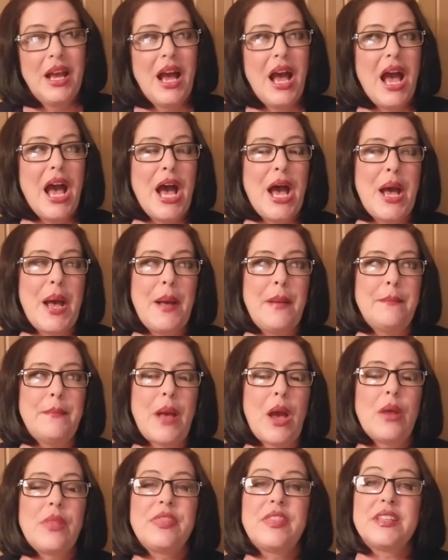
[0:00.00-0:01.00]

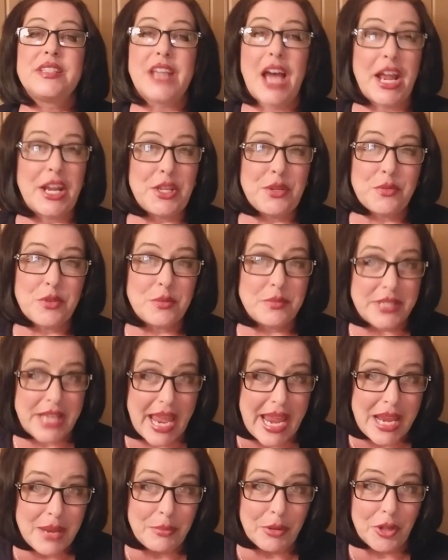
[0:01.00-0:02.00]
The dining room
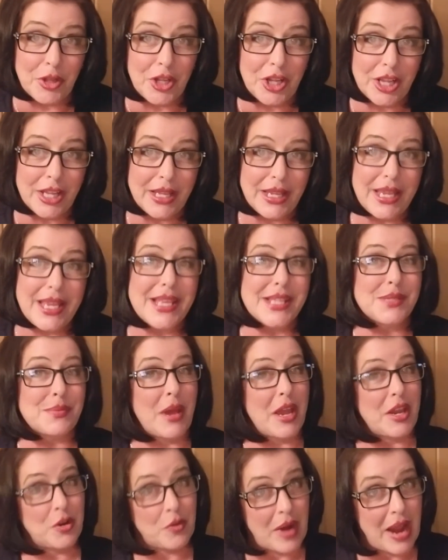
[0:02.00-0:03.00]
table is
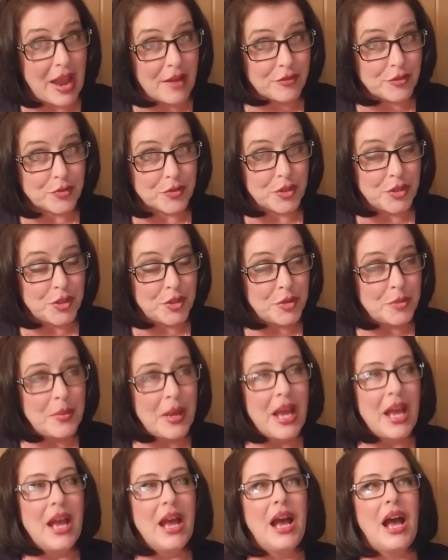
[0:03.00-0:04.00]
my craft room.
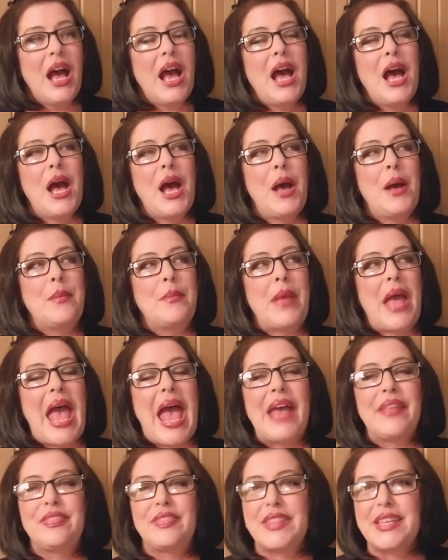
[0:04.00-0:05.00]

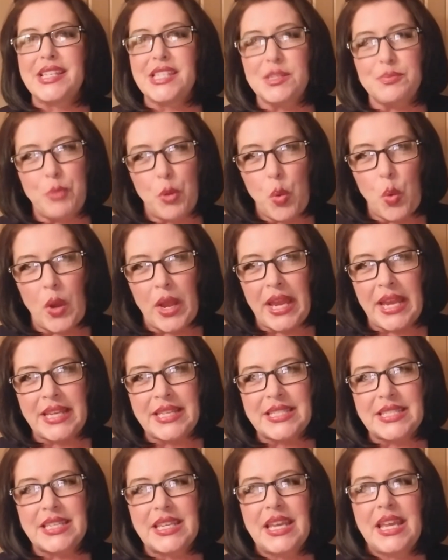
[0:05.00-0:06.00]
At this
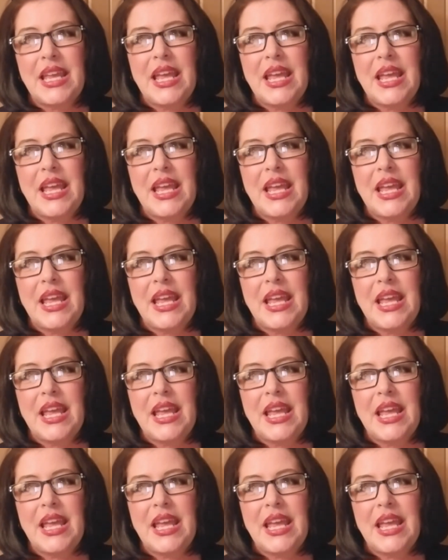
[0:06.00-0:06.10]
point,